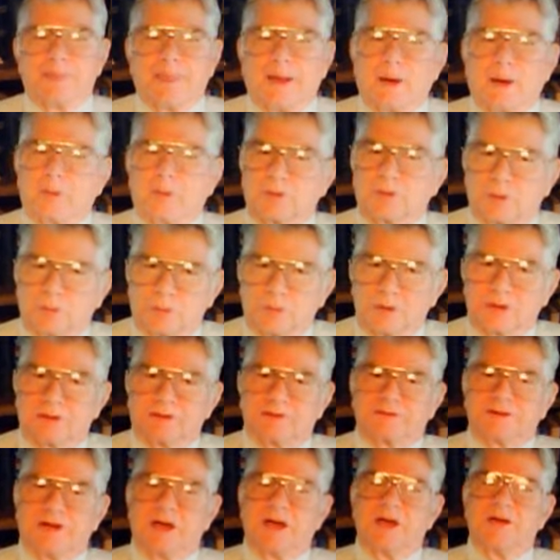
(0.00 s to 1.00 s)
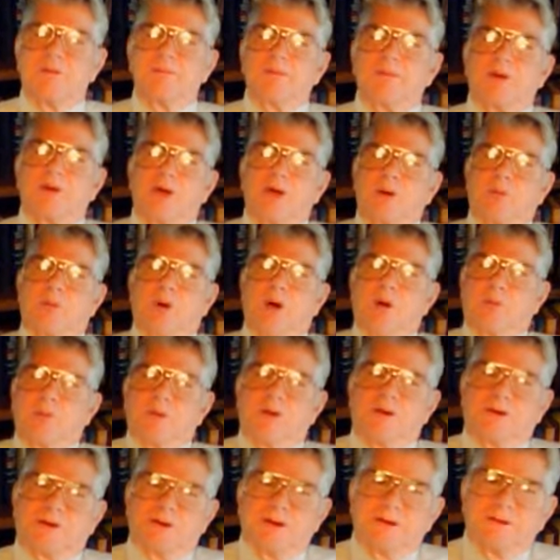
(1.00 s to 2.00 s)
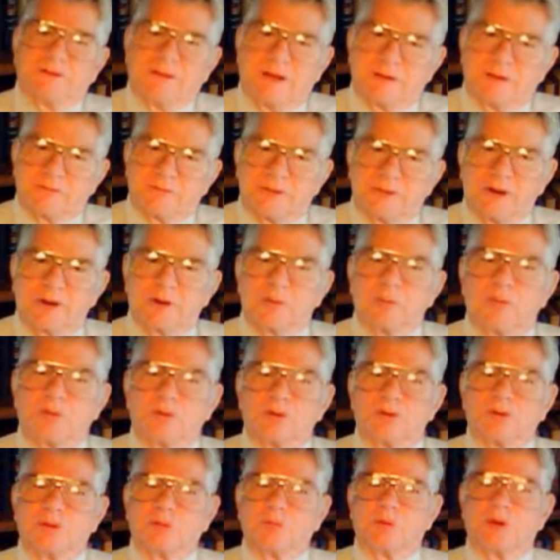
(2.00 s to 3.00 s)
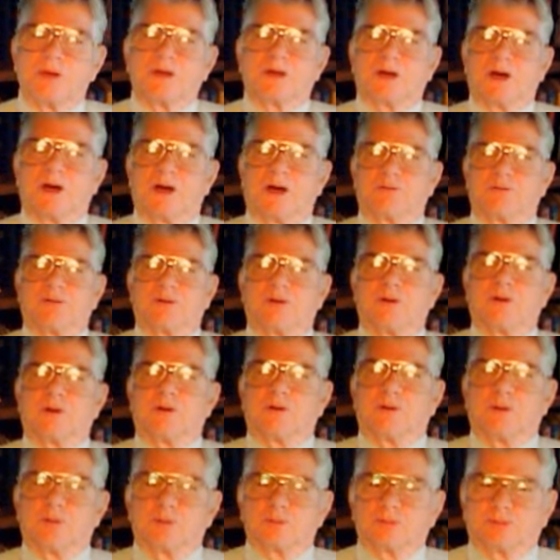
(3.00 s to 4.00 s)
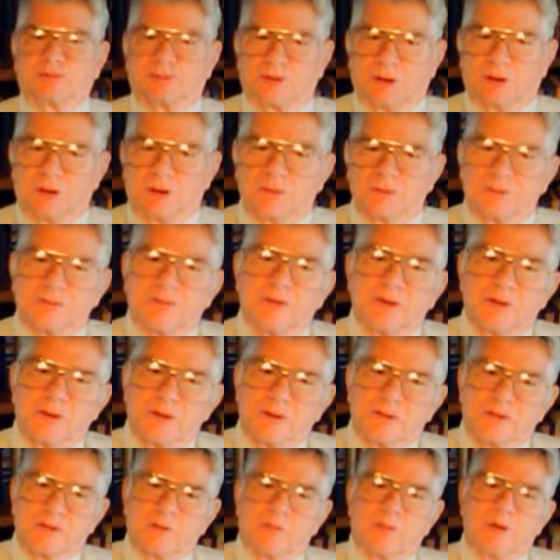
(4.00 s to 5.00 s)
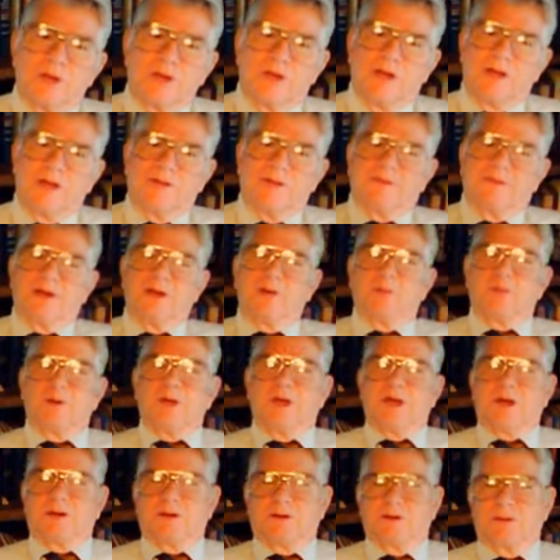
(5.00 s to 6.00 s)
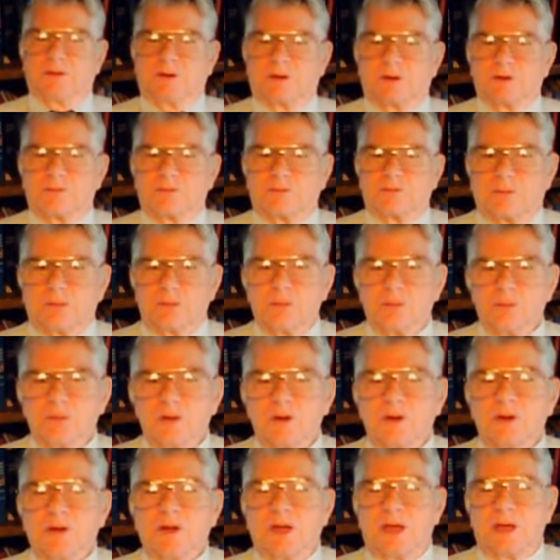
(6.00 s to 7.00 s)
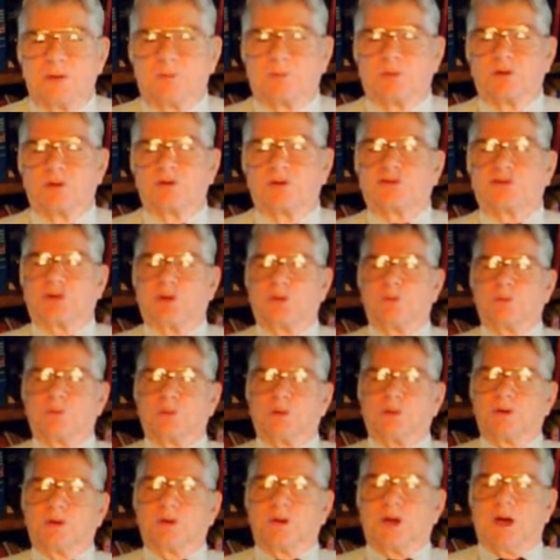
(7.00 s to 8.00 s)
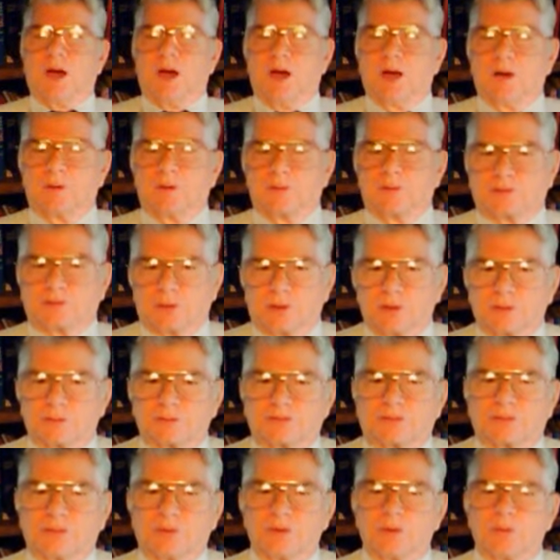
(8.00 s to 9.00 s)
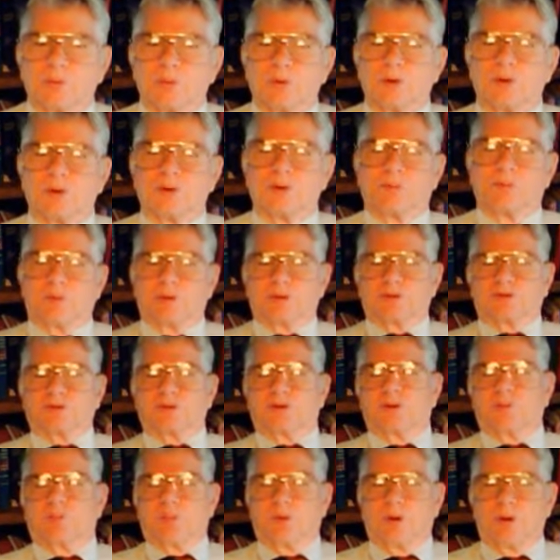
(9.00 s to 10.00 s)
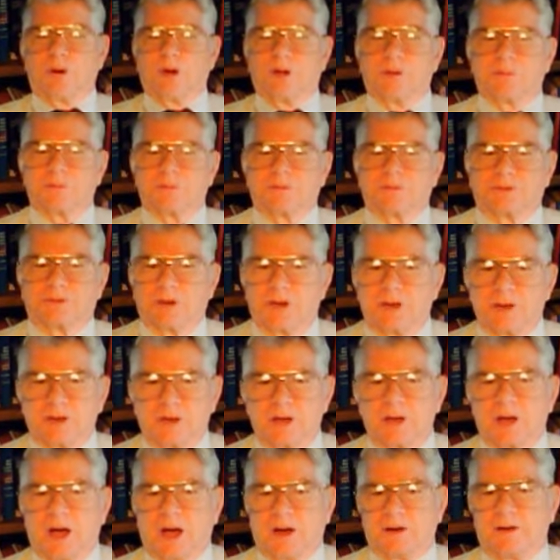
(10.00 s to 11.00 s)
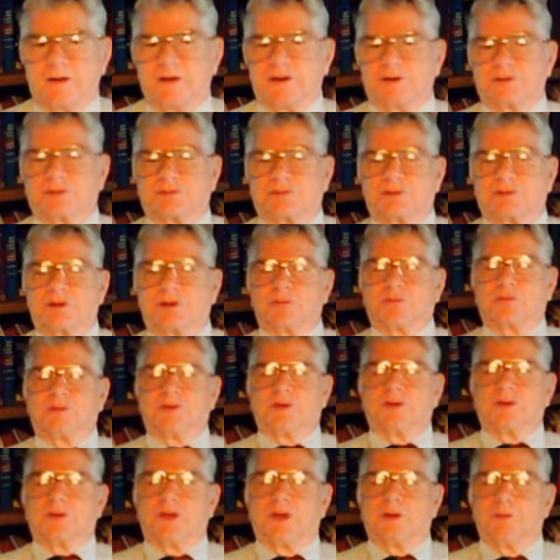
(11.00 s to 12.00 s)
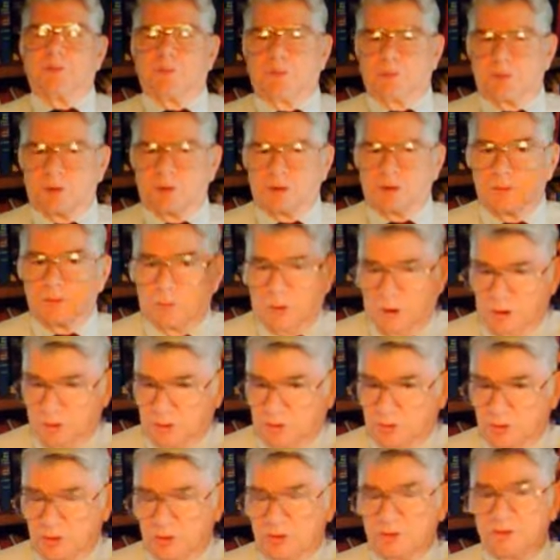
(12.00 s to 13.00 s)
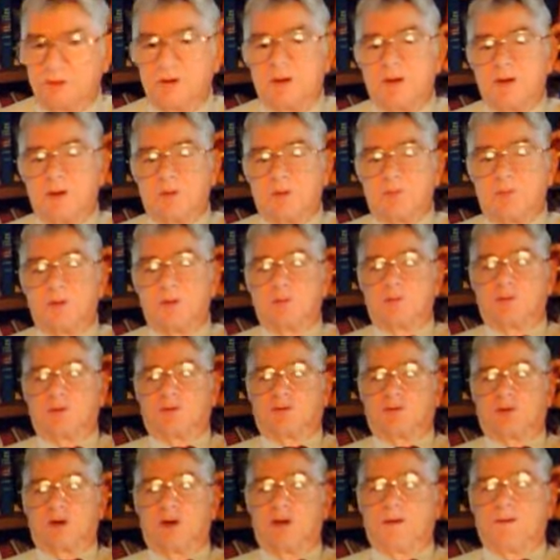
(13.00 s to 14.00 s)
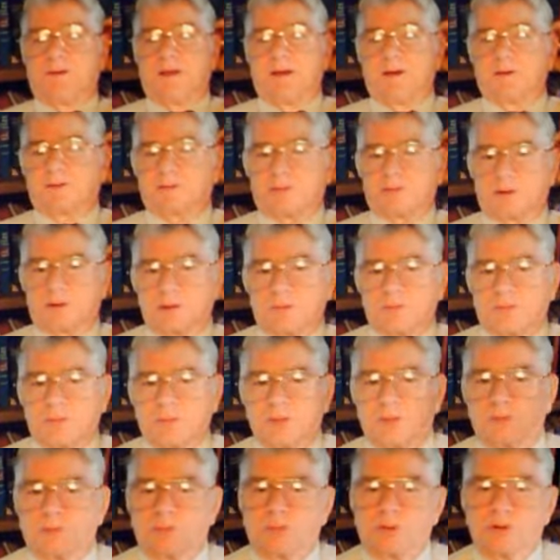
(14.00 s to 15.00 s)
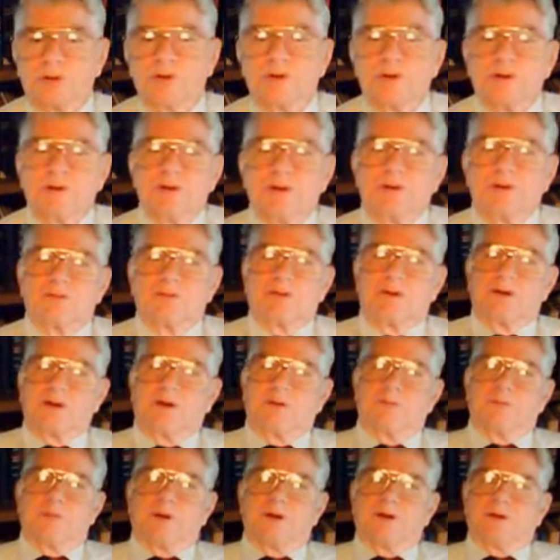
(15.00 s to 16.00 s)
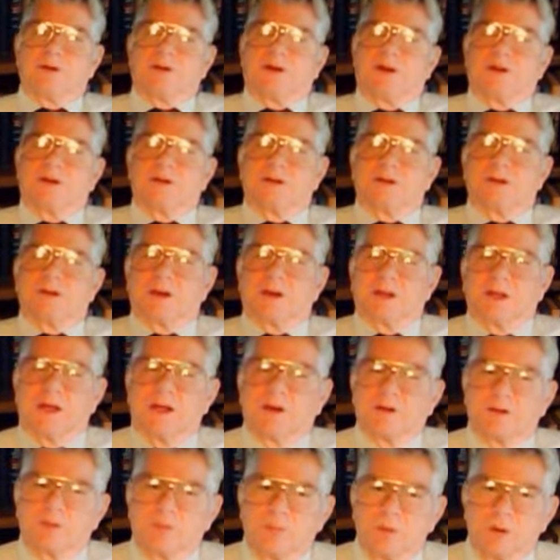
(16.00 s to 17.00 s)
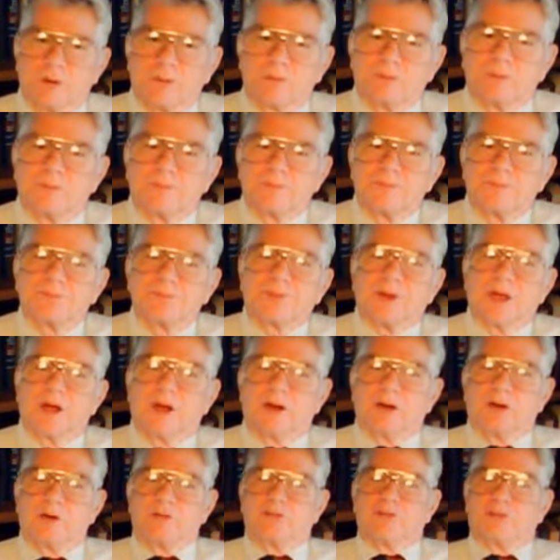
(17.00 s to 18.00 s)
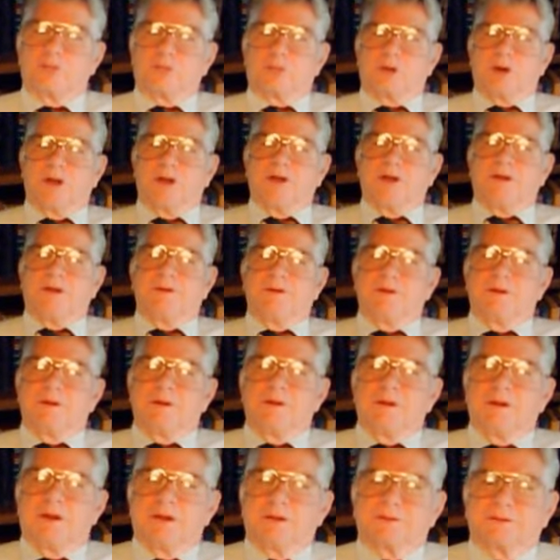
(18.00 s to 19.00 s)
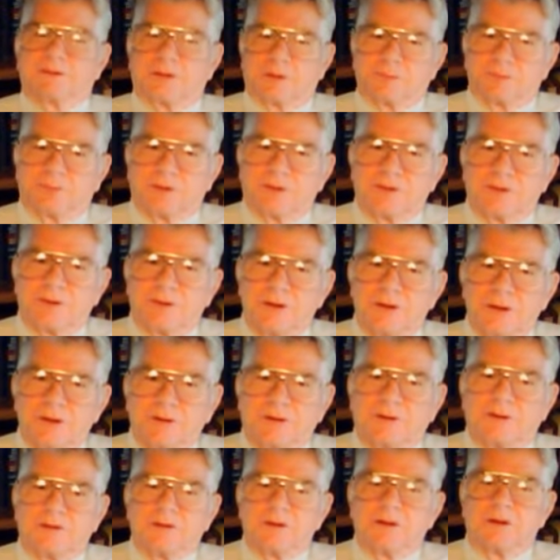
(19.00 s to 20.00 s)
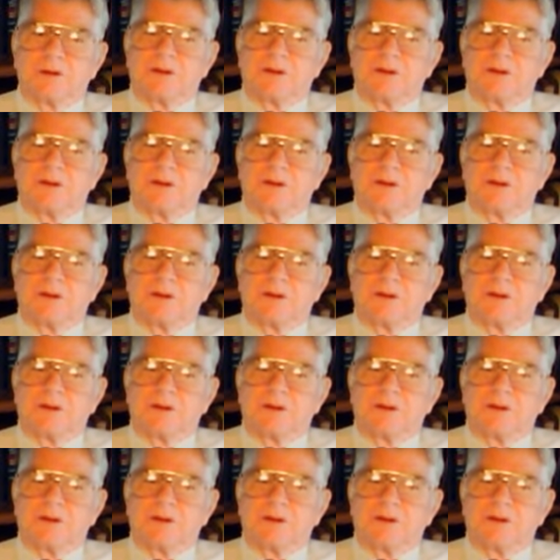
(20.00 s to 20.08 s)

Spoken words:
Now, in the winter time, what we did, that very wood that we cut for our own self, that we had there, we had a yard full, and we sold a trunk full of wood. A person could pull up and say, I need a trunk full of that wood. Why, good. We would trade that trunk full of wood for enough money, go down and get a gallon of milk, a loaf of bread, and something to eat.